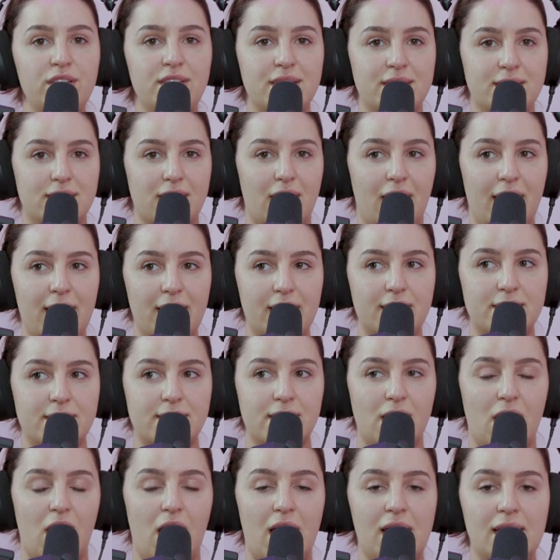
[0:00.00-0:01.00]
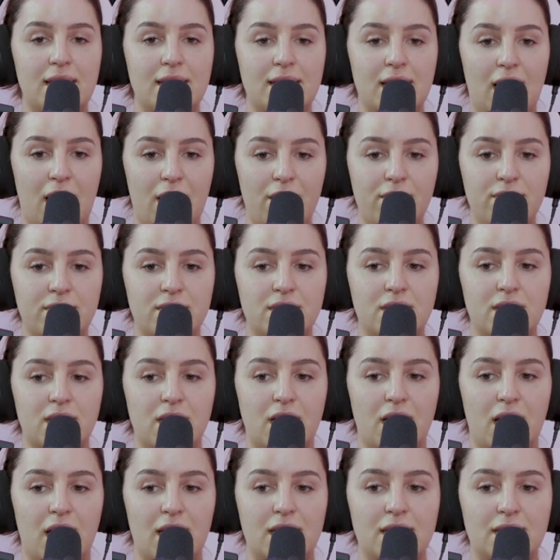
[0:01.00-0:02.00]
dislikes. I loved
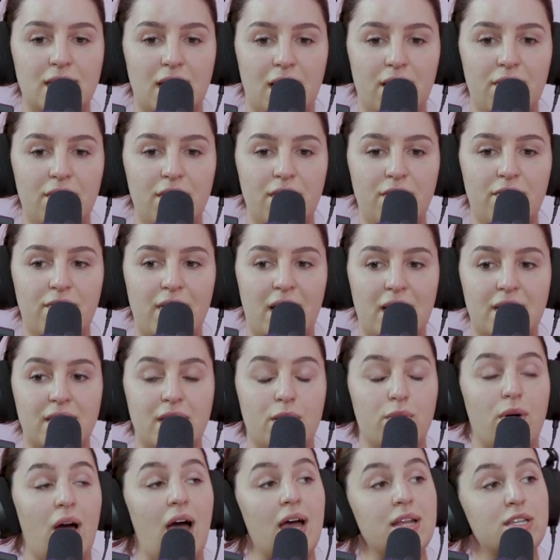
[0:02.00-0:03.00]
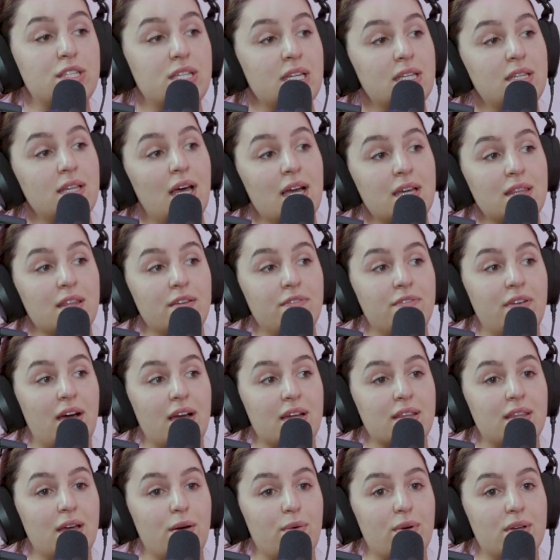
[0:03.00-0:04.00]
the fact that I did like the
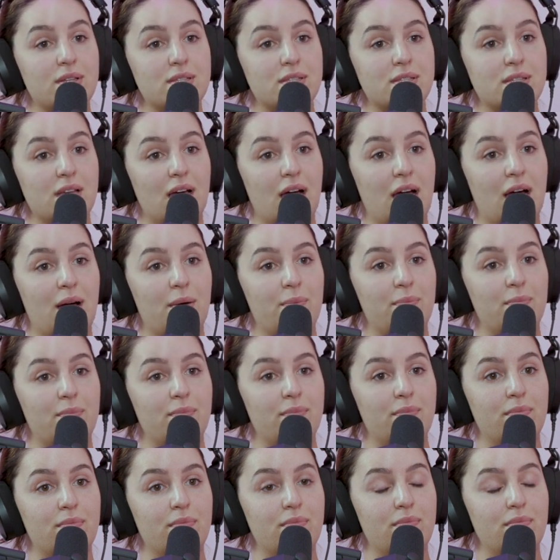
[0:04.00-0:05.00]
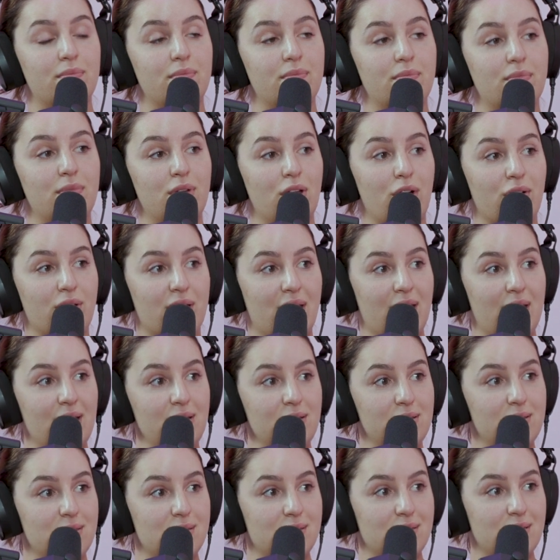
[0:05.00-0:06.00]
fact there was no
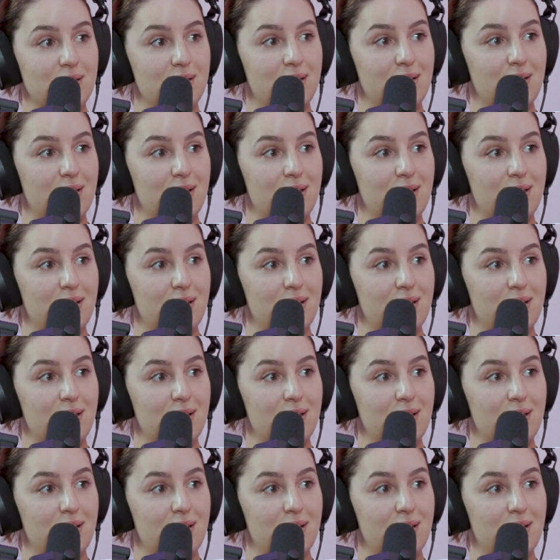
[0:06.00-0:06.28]
kids.